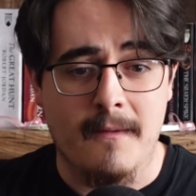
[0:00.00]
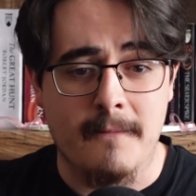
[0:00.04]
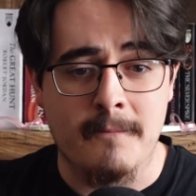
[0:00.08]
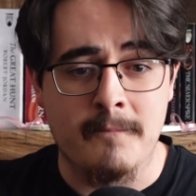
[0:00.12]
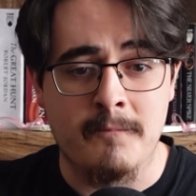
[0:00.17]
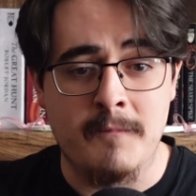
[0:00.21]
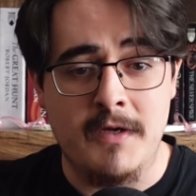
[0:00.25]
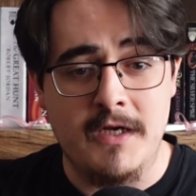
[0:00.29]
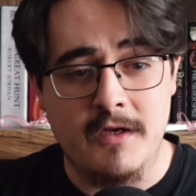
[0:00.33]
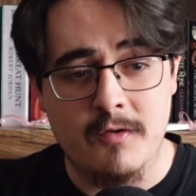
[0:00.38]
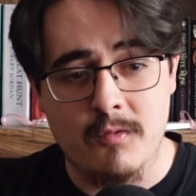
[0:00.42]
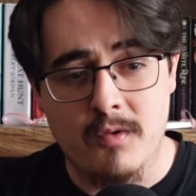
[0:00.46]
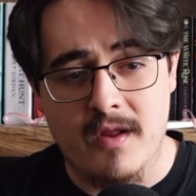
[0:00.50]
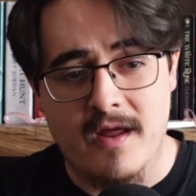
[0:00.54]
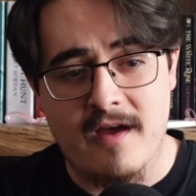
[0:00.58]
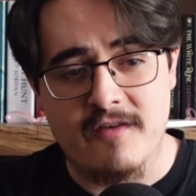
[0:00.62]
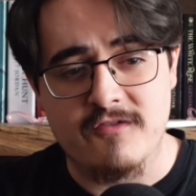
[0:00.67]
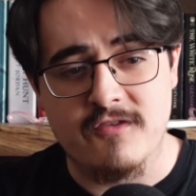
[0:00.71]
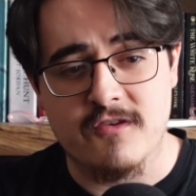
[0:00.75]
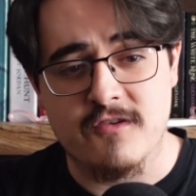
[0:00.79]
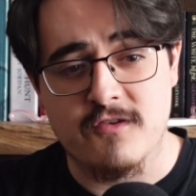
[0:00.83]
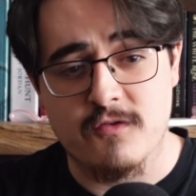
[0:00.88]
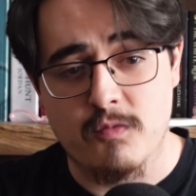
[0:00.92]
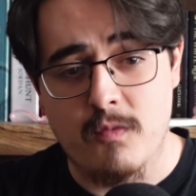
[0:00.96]
meaning we'll have
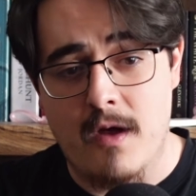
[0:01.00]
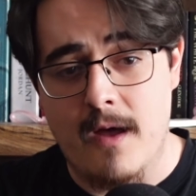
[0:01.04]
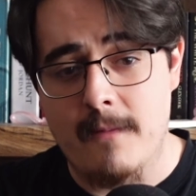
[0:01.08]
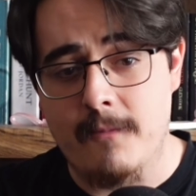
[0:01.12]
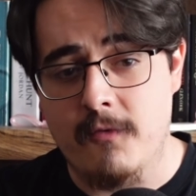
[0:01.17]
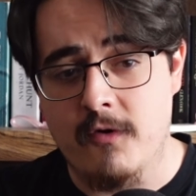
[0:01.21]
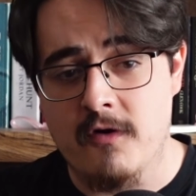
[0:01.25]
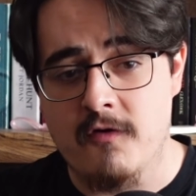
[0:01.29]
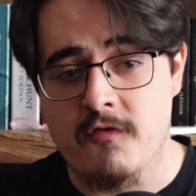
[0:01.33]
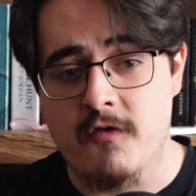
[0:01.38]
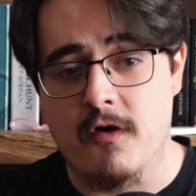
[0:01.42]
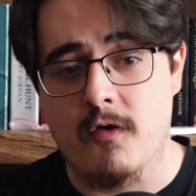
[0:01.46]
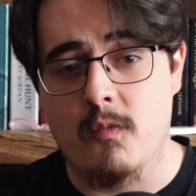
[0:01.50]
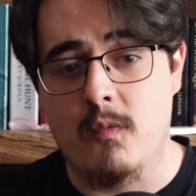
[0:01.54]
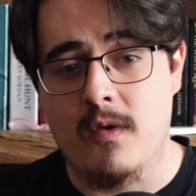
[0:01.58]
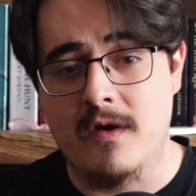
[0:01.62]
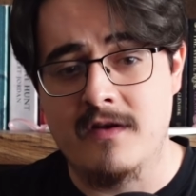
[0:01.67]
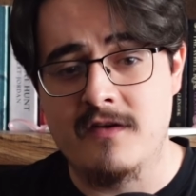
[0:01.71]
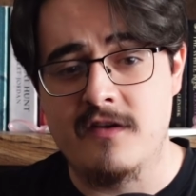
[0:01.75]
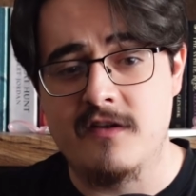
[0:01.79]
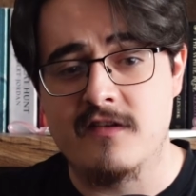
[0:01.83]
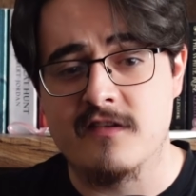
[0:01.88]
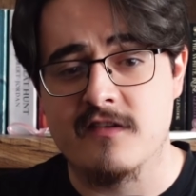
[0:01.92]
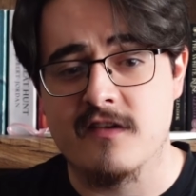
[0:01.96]
to swap one of our
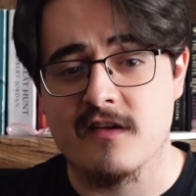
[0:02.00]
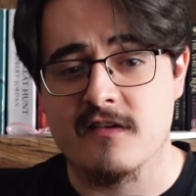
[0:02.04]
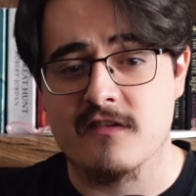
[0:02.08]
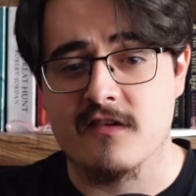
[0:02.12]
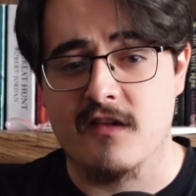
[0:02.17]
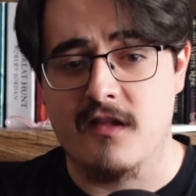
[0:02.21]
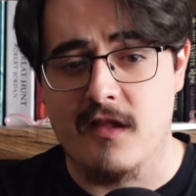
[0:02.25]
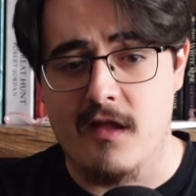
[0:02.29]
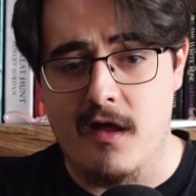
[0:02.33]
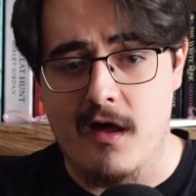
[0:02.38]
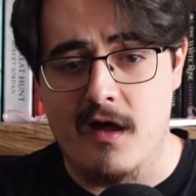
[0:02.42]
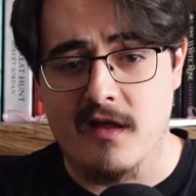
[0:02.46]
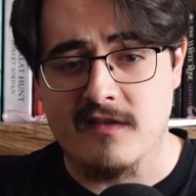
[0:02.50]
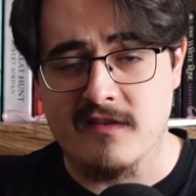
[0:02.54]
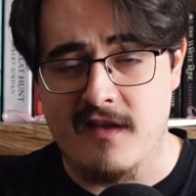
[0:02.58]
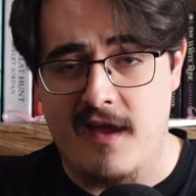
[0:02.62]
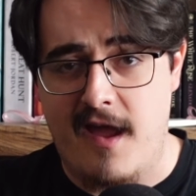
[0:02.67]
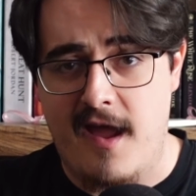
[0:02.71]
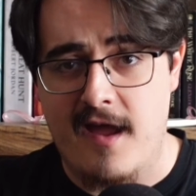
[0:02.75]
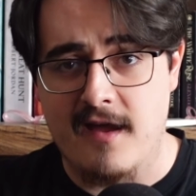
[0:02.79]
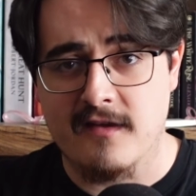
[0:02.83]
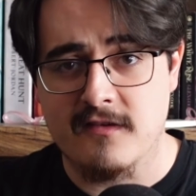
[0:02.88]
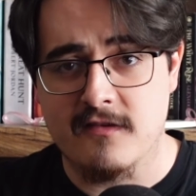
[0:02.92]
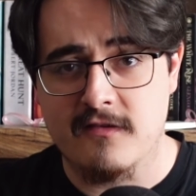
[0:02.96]
1d6 claw
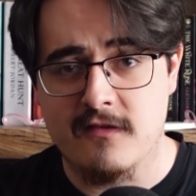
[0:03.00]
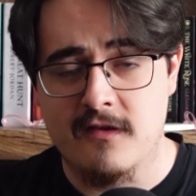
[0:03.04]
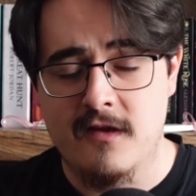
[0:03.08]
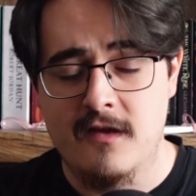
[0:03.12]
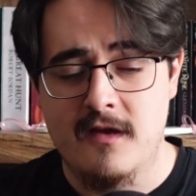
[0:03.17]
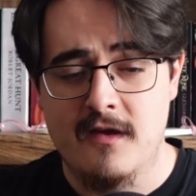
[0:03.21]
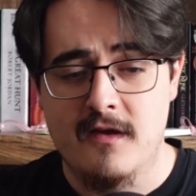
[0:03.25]
attacks